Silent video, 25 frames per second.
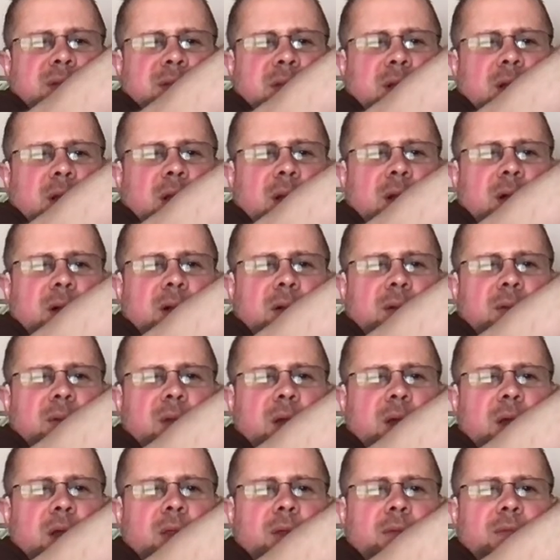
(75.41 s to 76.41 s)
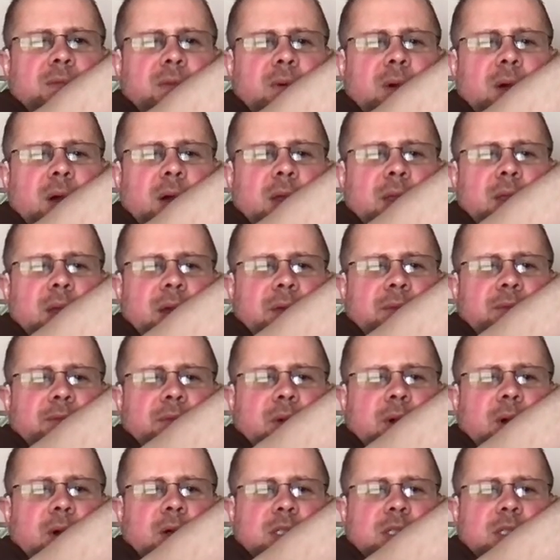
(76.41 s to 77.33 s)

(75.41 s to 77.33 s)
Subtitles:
on that far